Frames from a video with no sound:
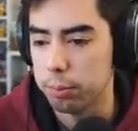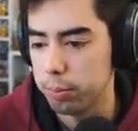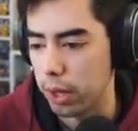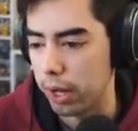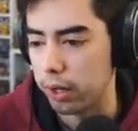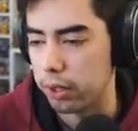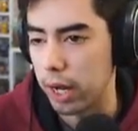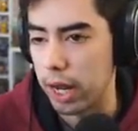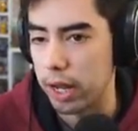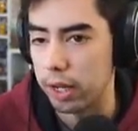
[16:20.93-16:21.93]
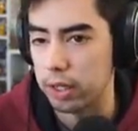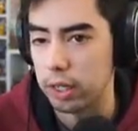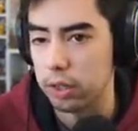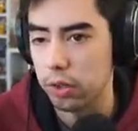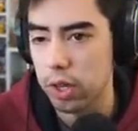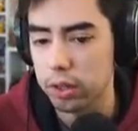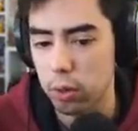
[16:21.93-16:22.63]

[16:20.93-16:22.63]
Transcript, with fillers: player. And it looks like there's